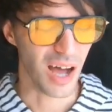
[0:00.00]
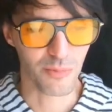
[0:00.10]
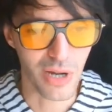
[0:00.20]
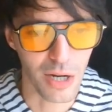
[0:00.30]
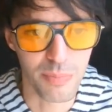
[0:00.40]

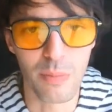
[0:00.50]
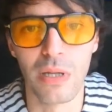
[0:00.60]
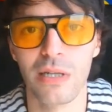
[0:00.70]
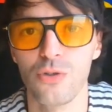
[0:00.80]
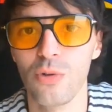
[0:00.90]
I'm tired of
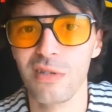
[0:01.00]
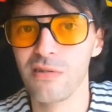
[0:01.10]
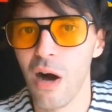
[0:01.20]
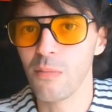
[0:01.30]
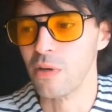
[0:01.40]
people like doing the
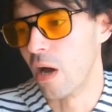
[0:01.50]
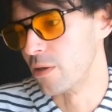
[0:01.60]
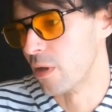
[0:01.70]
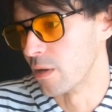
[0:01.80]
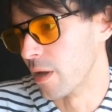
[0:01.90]
talk, but
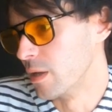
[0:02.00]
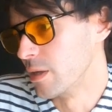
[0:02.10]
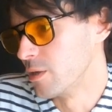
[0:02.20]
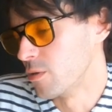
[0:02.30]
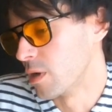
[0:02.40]
not,
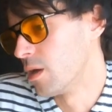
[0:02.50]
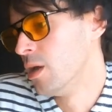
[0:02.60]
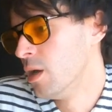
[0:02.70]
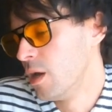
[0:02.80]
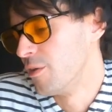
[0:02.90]

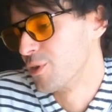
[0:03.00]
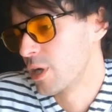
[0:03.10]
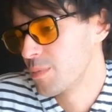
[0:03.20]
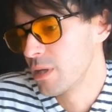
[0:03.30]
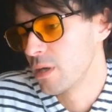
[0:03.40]
if you're
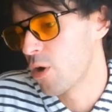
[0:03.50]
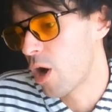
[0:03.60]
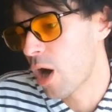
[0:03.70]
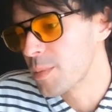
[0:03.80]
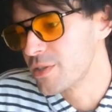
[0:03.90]
going to be like, oh,
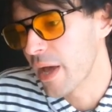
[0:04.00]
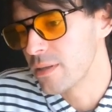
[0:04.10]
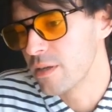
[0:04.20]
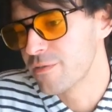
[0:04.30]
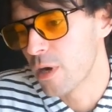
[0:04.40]
I'm a
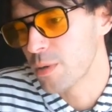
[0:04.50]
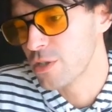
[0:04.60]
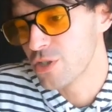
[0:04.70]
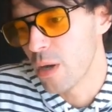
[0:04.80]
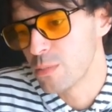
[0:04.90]
deadlifter,
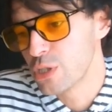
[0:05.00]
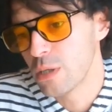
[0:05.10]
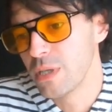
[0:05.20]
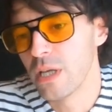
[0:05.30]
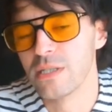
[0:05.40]
I'm just
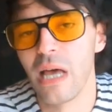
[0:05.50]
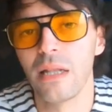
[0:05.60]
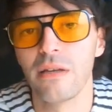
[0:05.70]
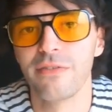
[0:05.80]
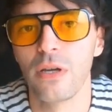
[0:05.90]
going to be like
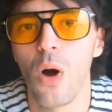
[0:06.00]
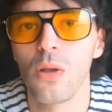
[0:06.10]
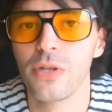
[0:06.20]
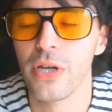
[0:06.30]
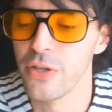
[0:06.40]
deadlifting
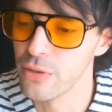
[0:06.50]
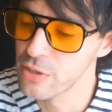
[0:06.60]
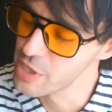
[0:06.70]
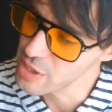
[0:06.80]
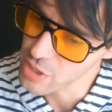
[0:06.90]
all day, dude.
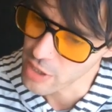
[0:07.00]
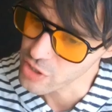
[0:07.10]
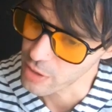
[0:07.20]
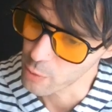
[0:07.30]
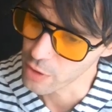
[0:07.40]
Cause
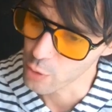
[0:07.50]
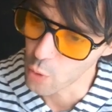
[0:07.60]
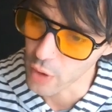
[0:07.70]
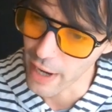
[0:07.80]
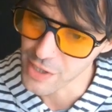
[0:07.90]
that's like one of the
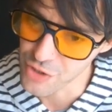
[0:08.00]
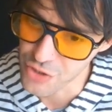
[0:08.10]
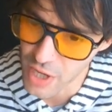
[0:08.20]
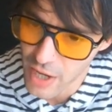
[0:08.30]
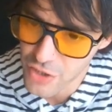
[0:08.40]
core
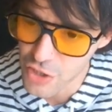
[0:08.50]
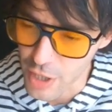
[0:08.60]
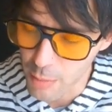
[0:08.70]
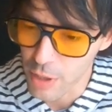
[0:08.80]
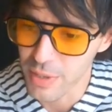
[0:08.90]
exercises,
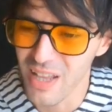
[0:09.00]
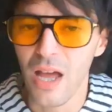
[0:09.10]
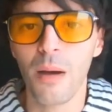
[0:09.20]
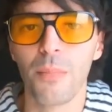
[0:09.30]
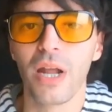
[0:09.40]
and I'm going to be,
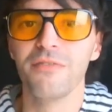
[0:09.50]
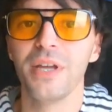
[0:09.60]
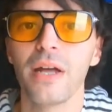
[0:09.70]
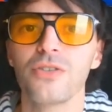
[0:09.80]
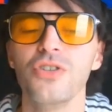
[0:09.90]
but I've
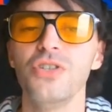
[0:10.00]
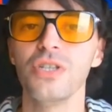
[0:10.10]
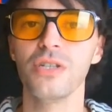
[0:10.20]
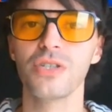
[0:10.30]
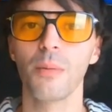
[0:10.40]
yet to
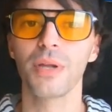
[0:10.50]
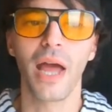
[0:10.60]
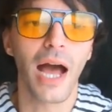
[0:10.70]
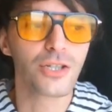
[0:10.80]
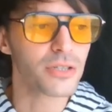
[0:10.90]
see somebody
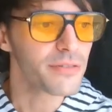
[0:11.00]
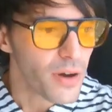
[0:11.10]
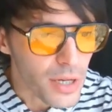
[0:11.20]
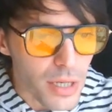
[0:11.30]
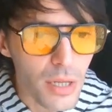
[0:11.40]
actually
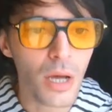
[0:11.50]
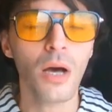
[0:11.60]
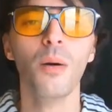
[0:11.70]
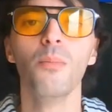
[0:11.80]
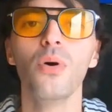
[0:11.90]
fucking
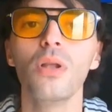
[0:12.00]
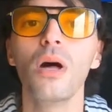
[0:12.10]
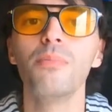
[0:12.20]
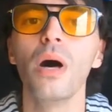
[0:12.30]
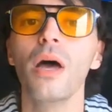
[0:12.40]

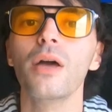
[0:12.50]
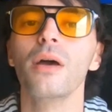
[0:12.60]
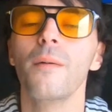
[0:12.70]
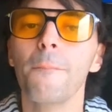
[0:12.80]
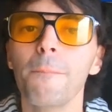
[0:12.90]
pull up
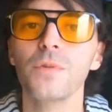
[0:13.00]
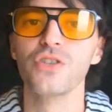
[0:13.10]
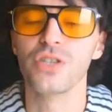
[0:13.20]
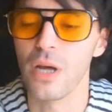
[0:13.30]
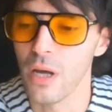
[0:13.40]

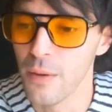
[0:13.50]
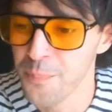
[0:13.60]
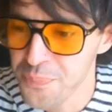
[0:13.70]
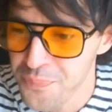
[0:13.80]
just a